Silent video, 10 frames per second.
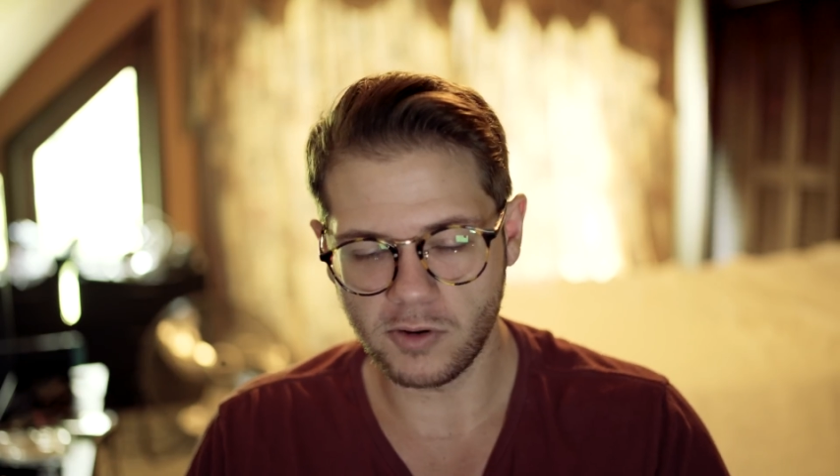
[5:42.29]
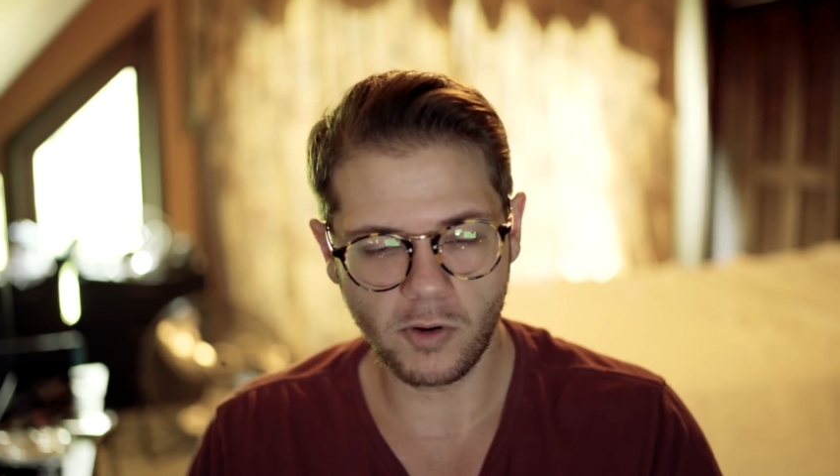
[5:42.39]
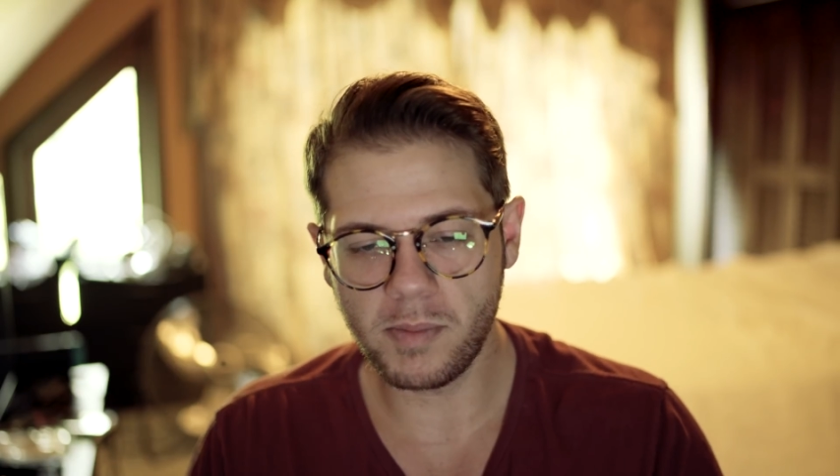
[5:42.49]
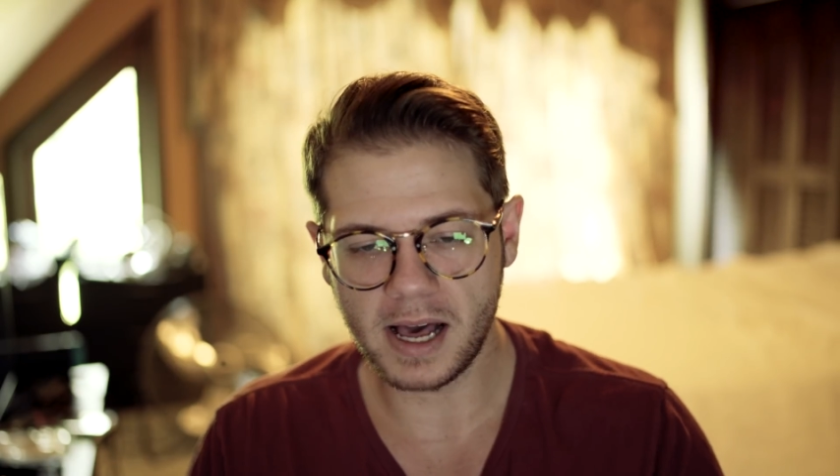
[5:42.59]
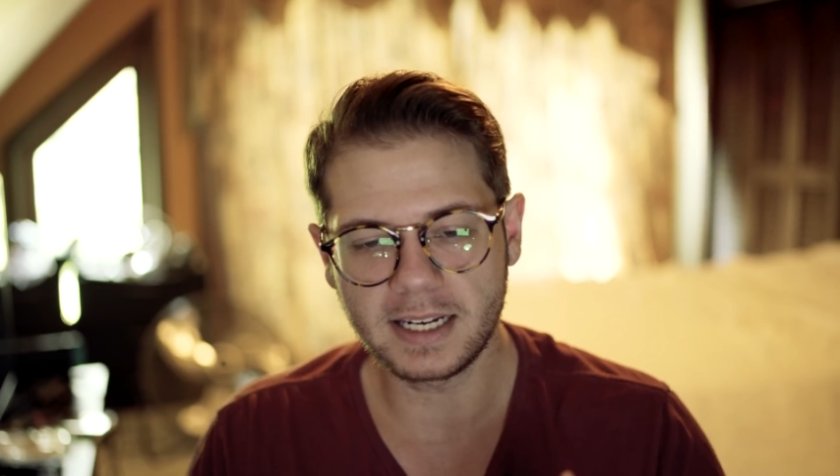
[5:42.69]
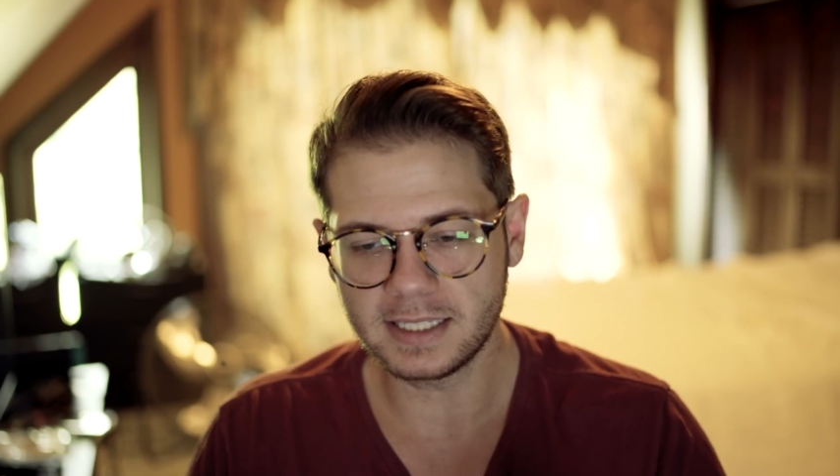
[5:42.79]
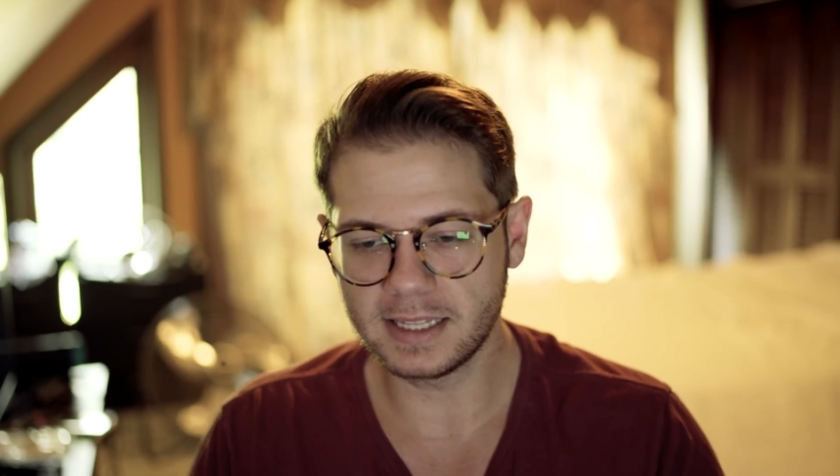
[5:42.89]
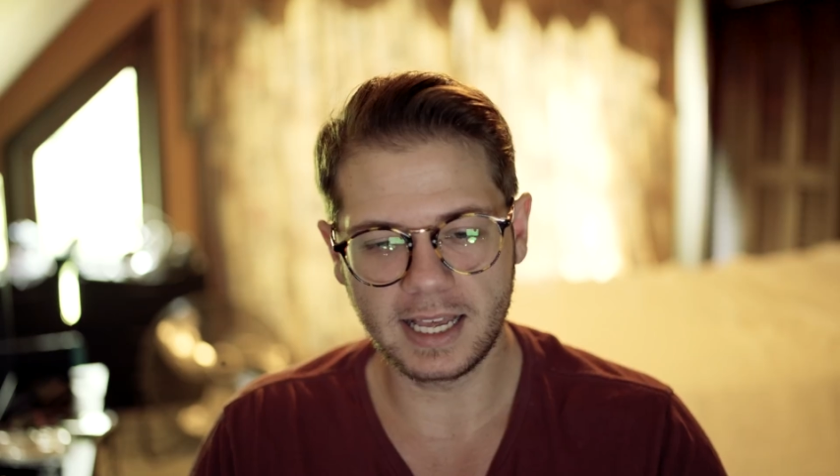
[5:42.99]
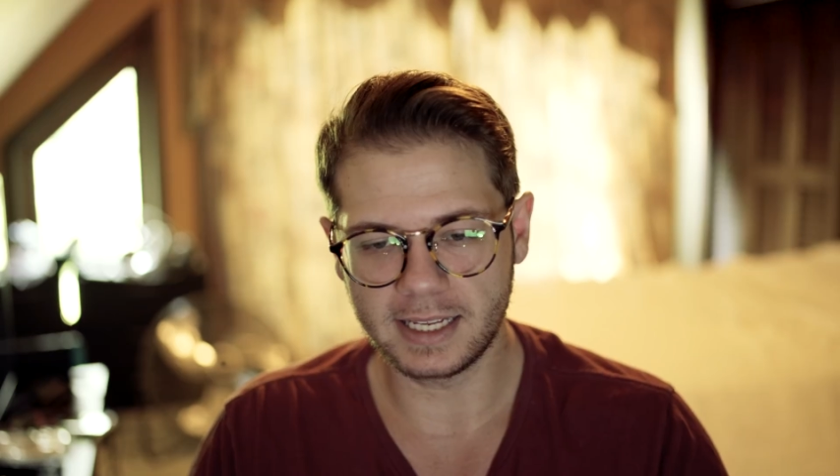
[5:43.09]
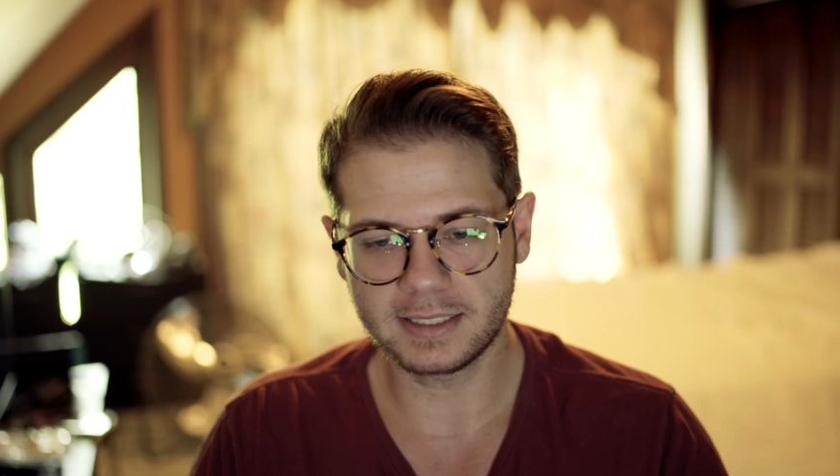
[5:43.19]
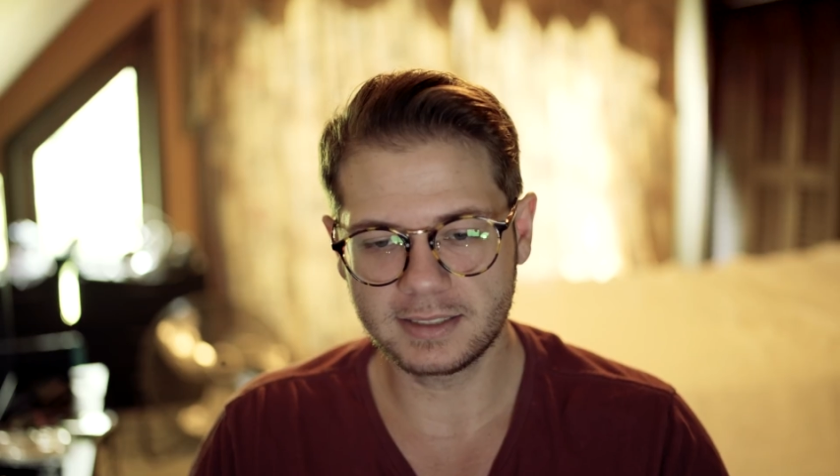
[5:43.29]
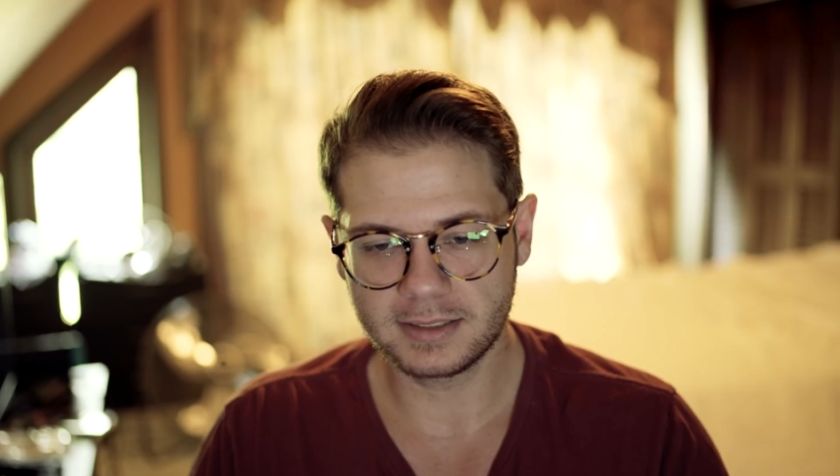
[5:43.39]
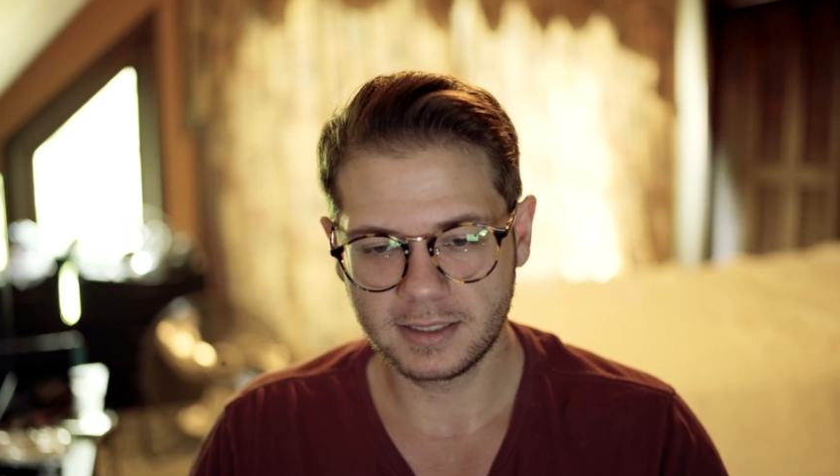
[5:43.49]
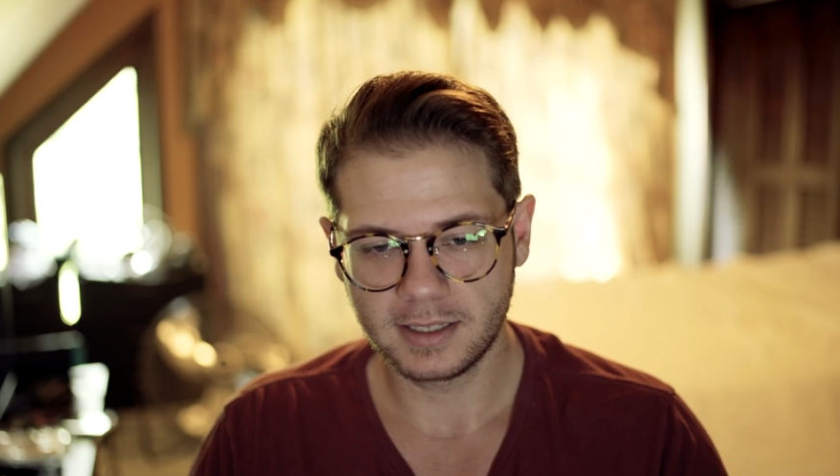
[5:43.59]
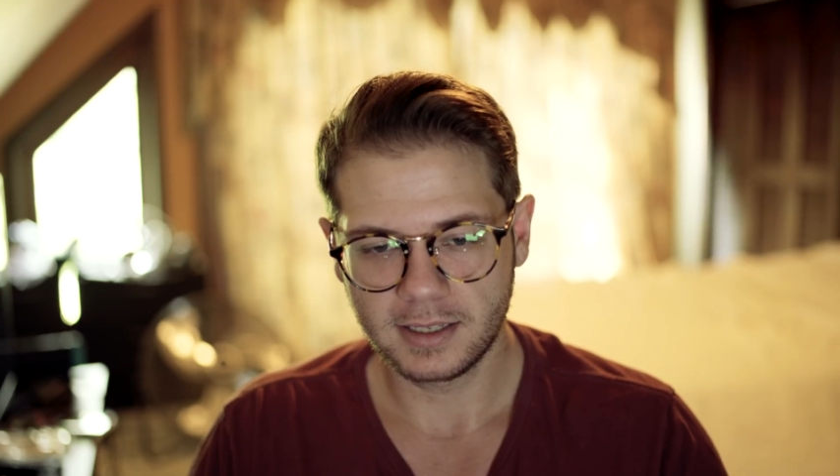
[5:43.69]
nobody
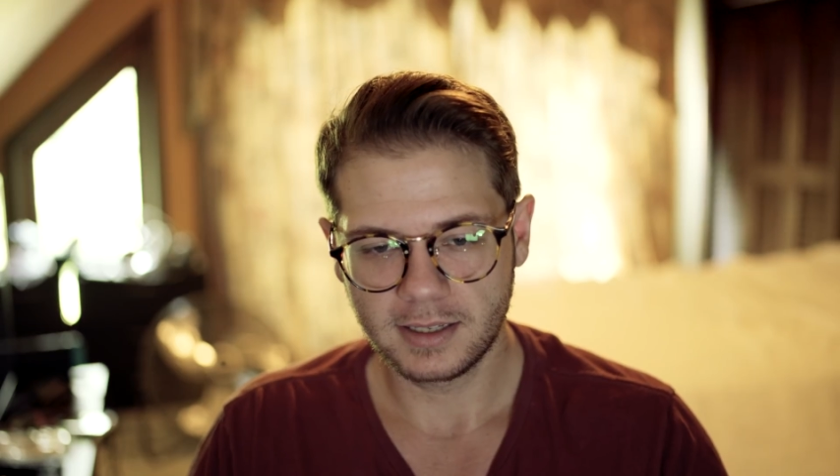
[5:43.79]
likes